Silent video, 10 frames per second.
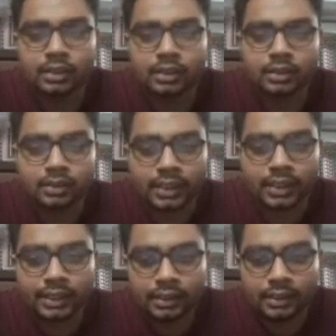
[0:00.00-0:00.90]

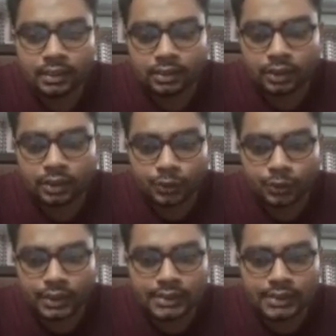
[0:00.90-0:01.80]
then the tool
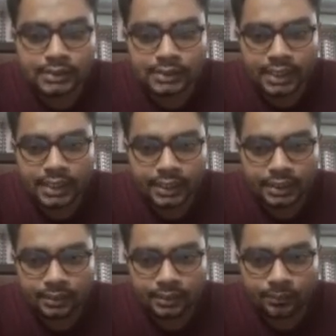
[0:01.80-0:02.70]
is set
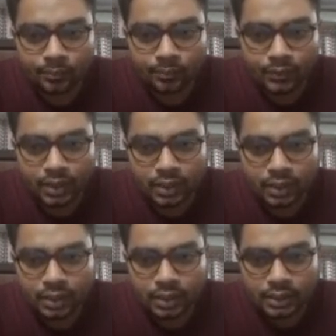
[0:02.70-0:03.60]

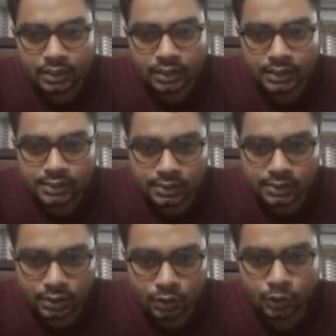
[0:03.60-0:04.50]
in this
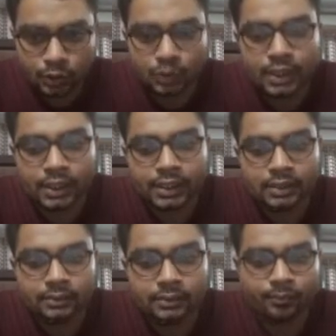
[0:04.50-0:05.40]
tool head.
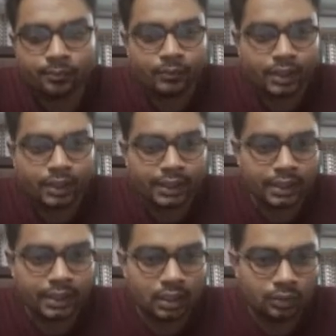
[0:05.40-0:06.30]
And
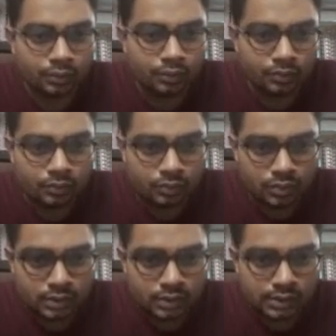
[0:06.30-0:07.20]
now
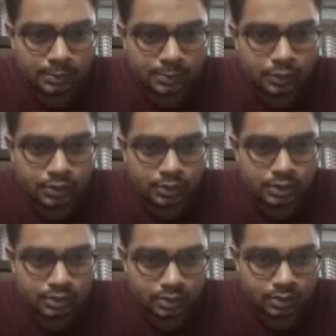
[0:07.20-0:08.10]
suppose
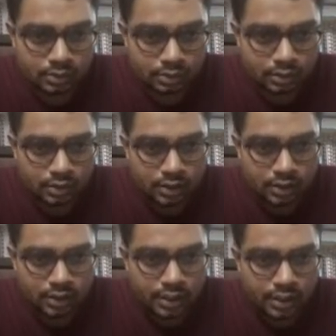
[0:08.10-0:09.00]

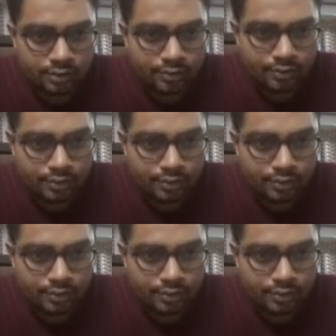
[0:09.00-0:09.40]
if